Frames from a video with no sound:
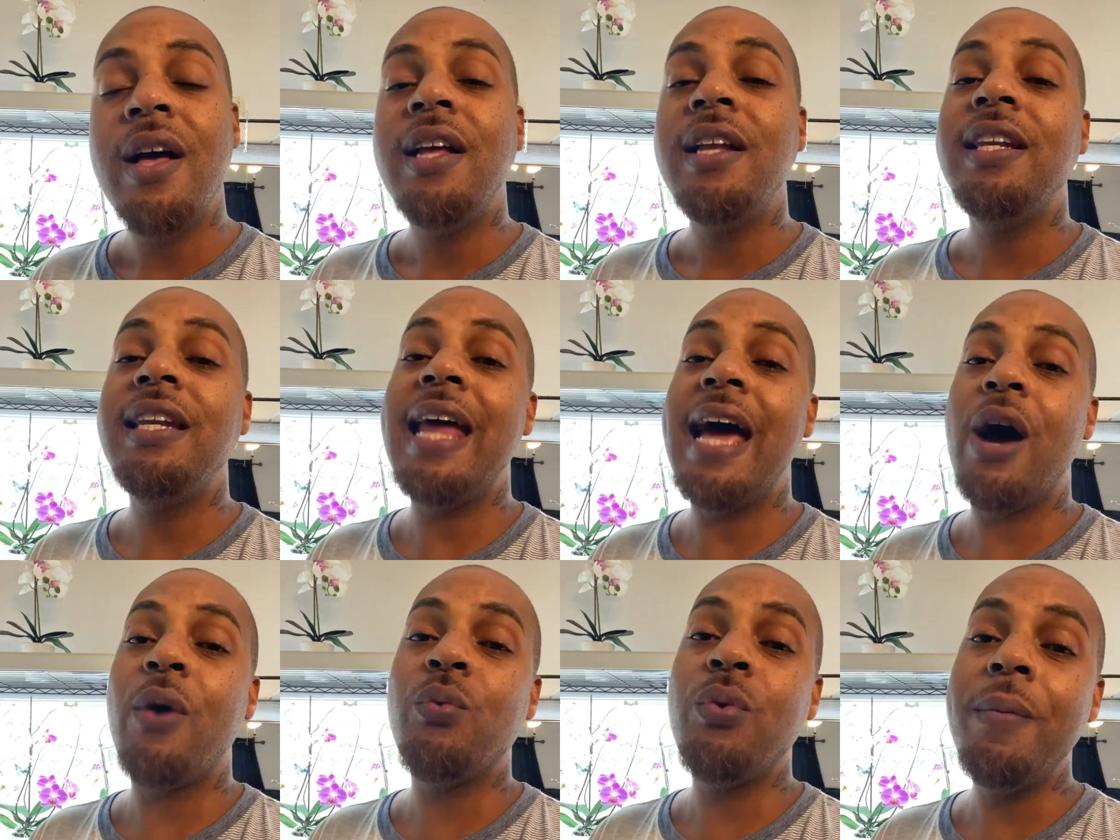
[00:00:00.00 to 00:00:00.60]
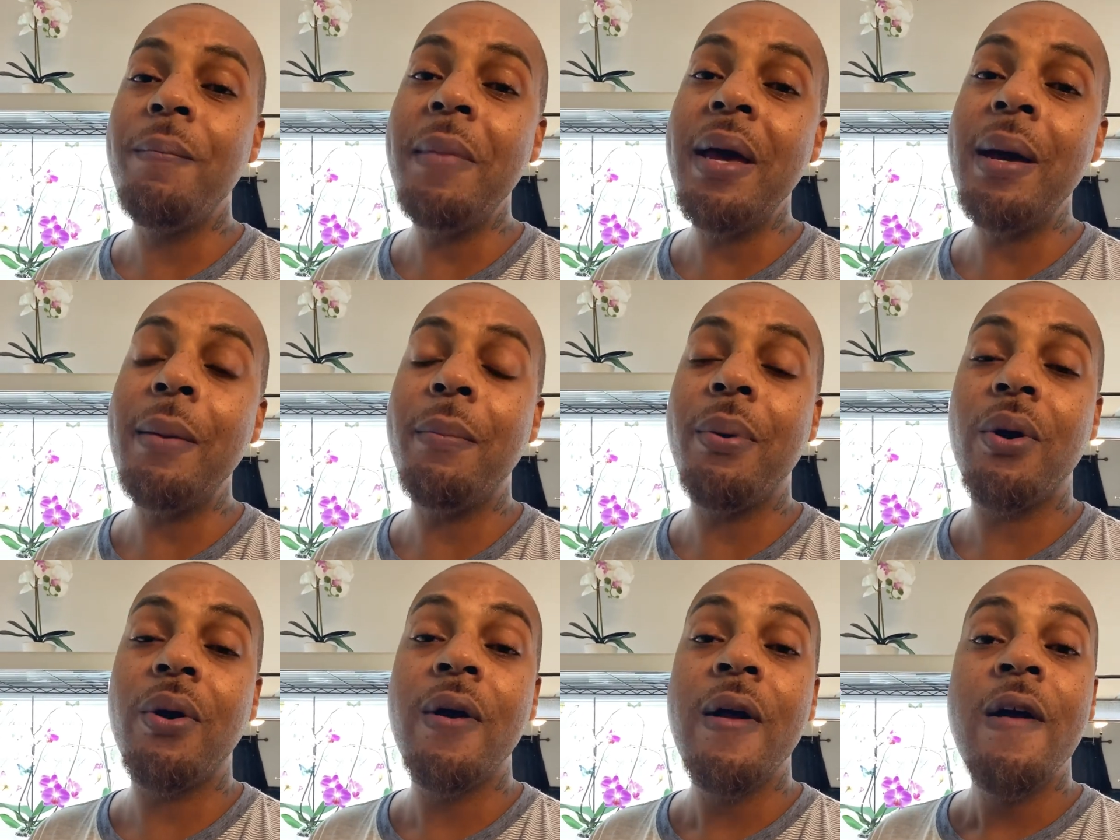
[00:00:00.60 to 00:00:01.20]
Now
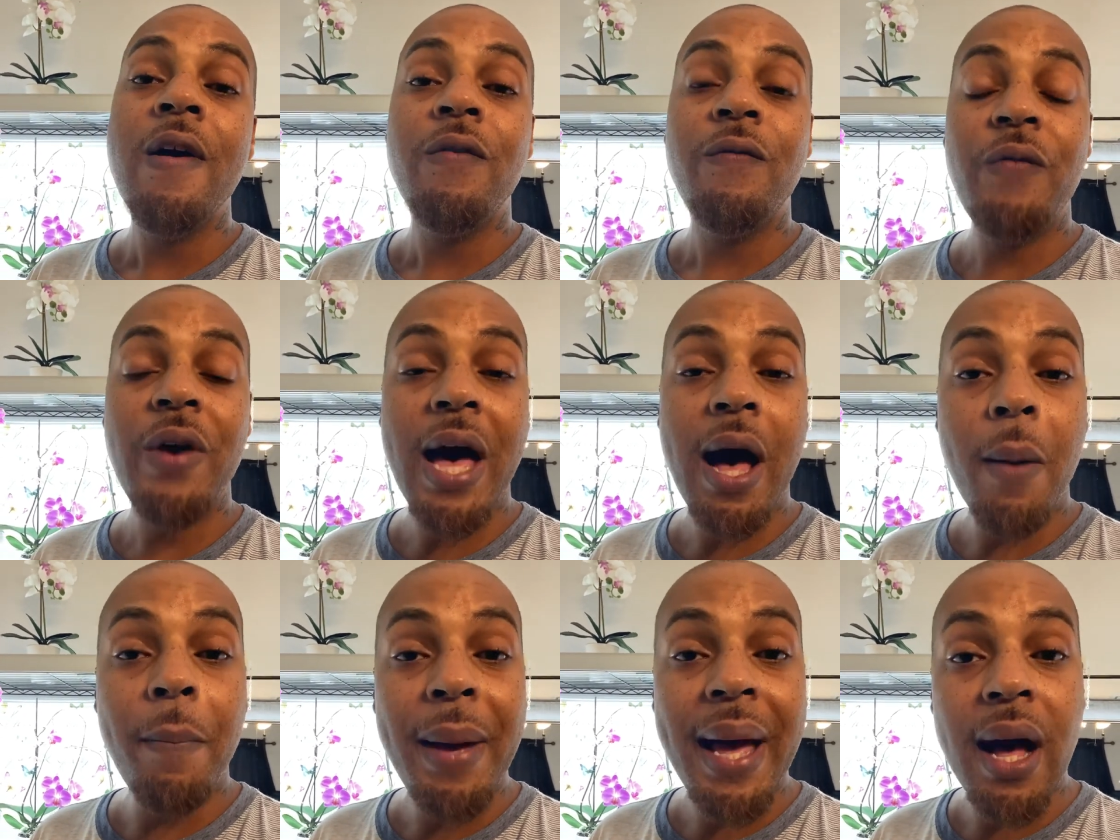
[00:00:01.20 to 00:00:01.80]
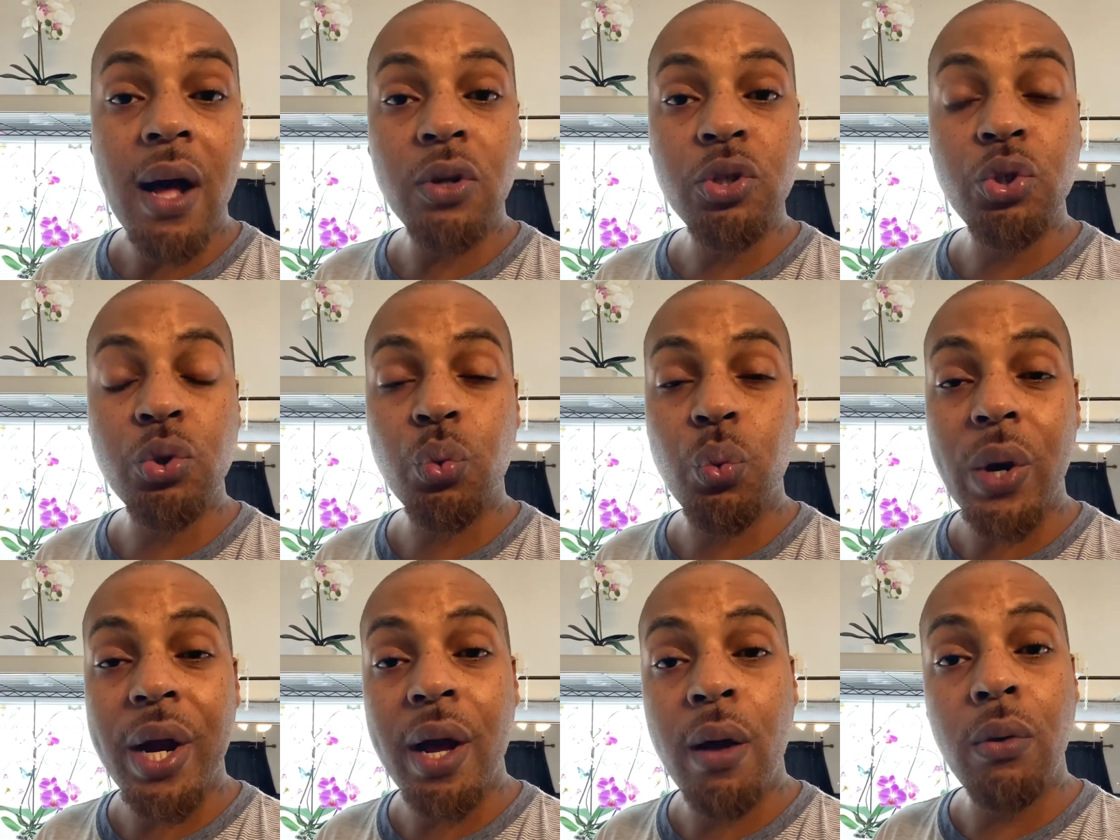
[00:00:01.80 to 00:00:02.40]
remember, Foul Pal
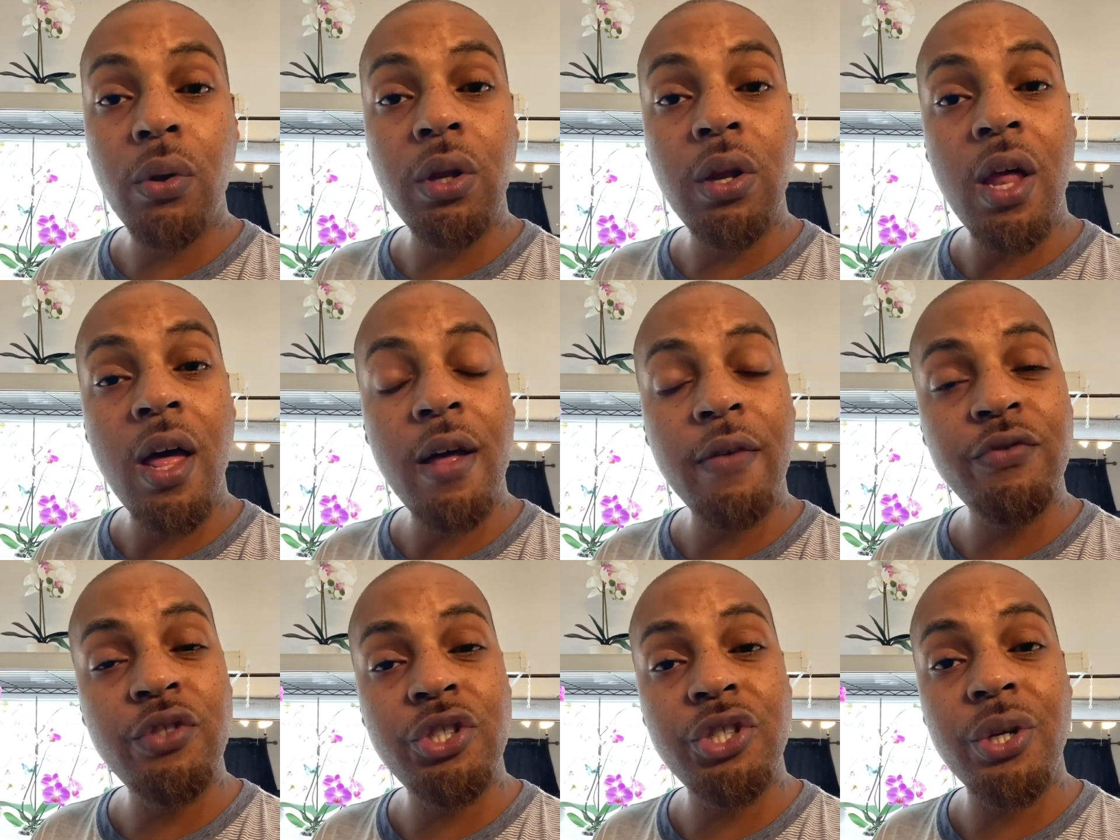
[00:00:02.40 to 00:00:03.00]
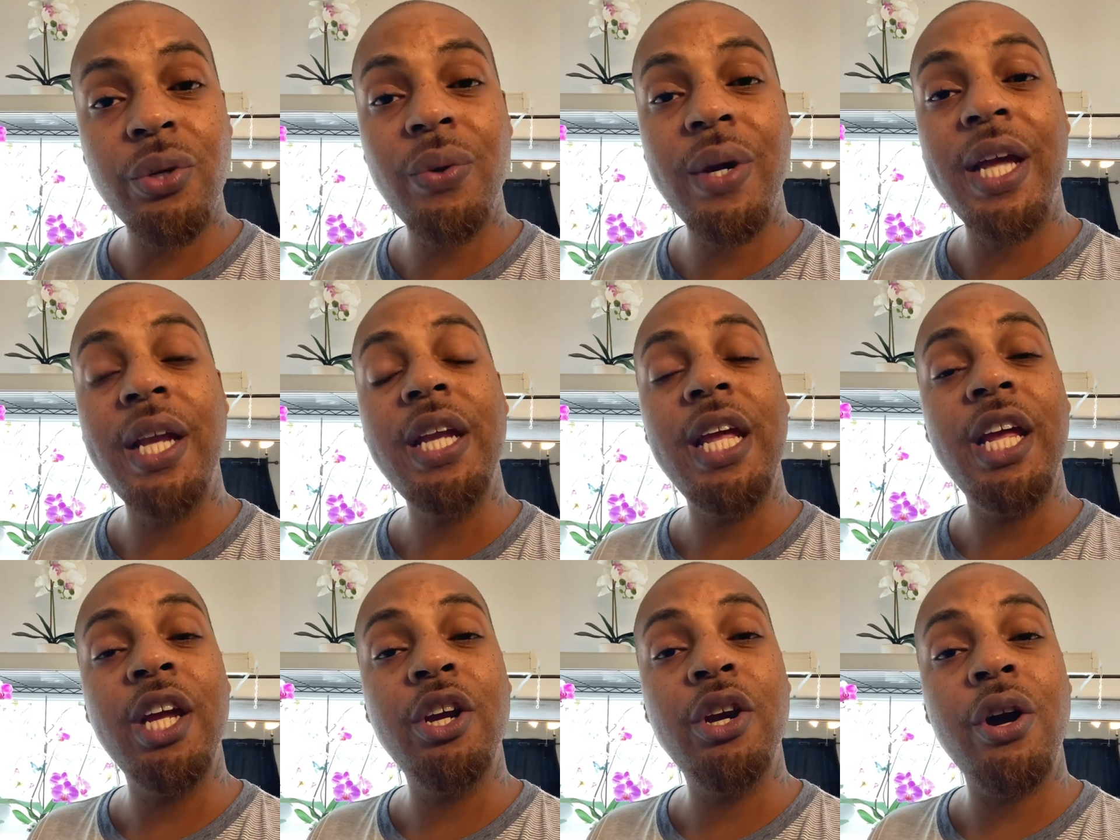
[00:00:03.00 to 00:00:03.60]
Darrell loves you and
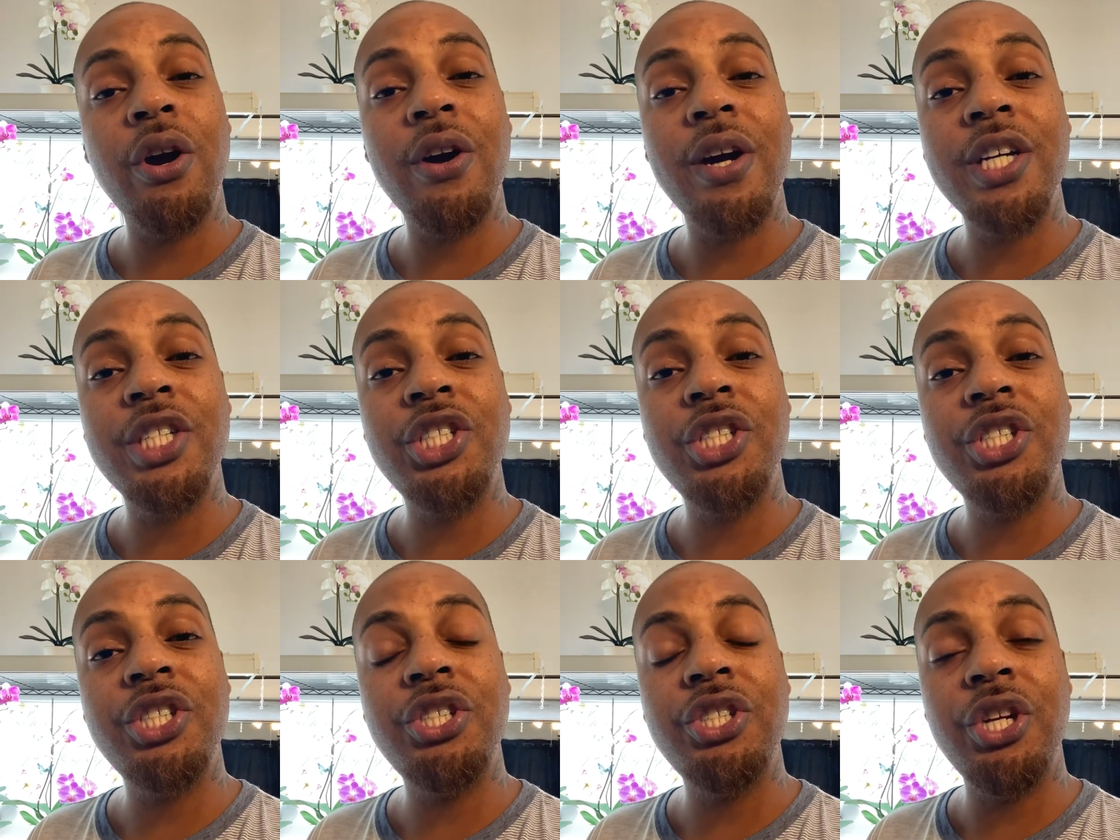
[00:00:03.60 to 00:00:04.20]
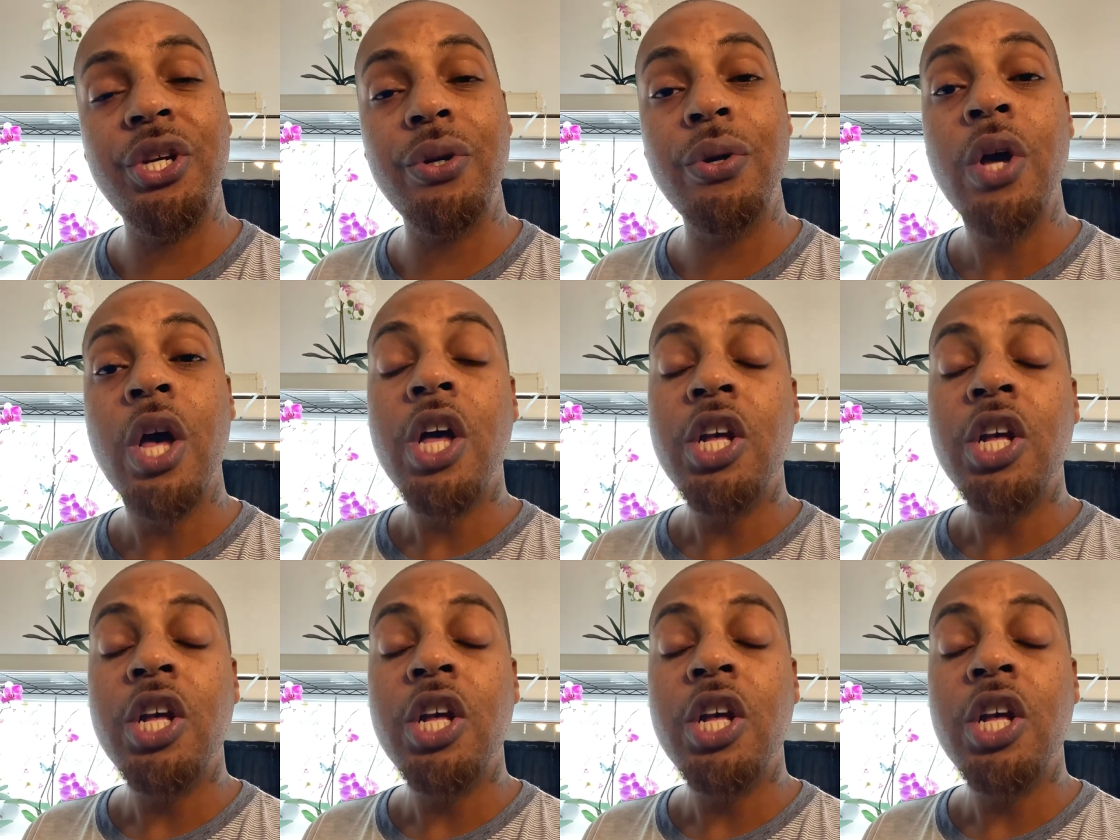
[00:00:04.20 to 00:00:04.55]
encourages you